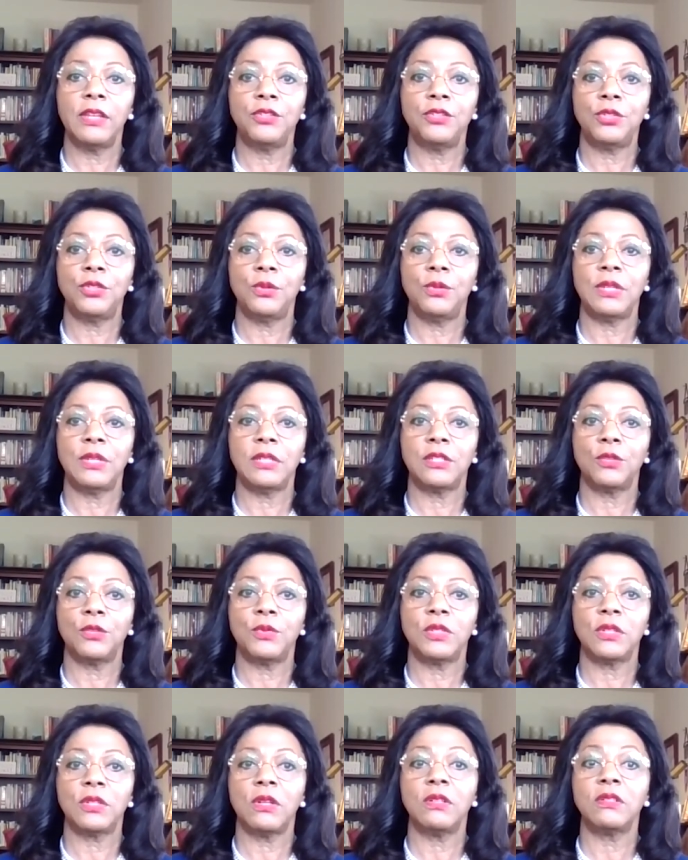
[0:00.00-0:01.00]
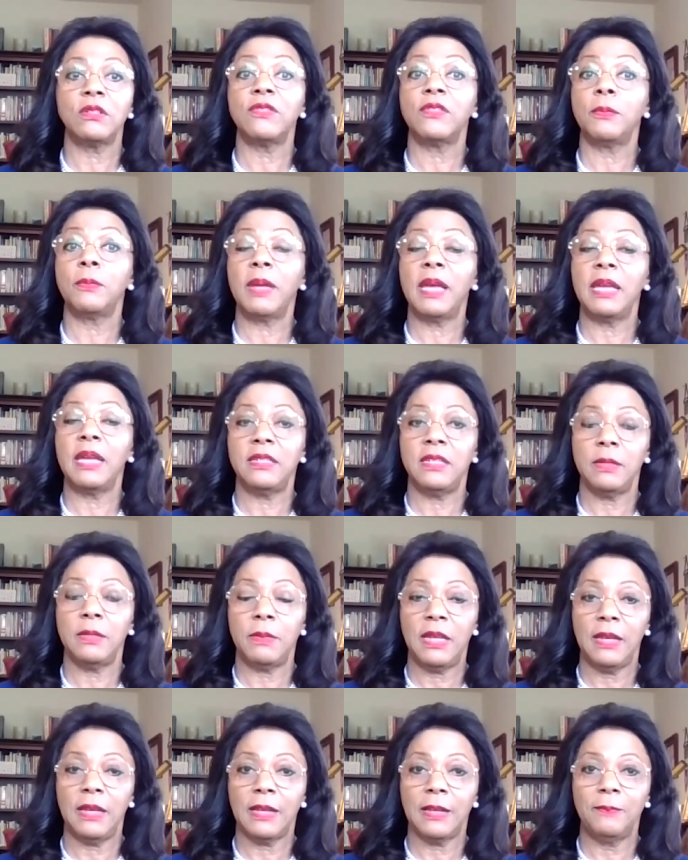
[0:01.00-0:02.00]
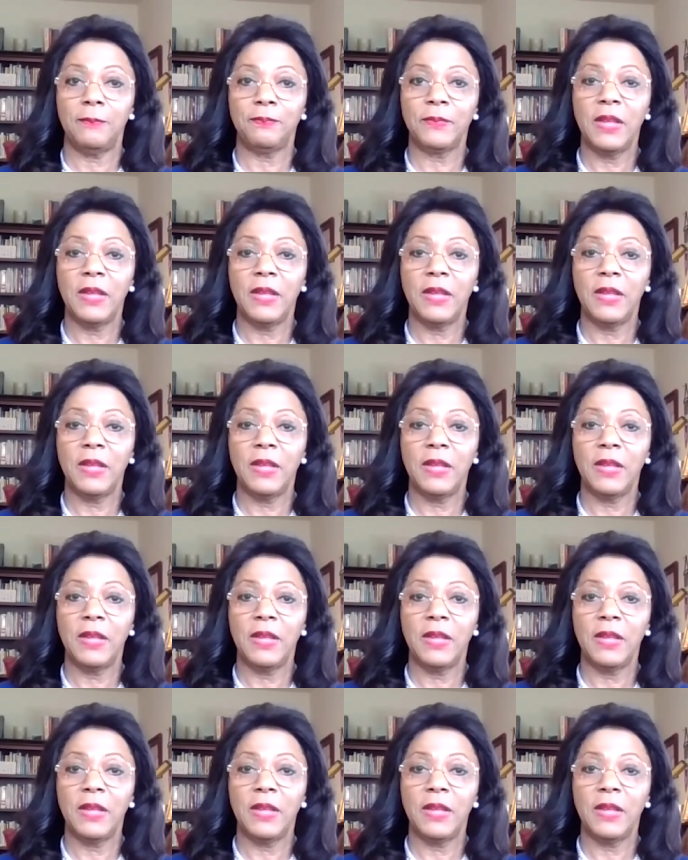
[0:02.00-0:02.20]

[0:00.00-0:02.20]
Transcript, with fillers: issues as a result of the pandemic.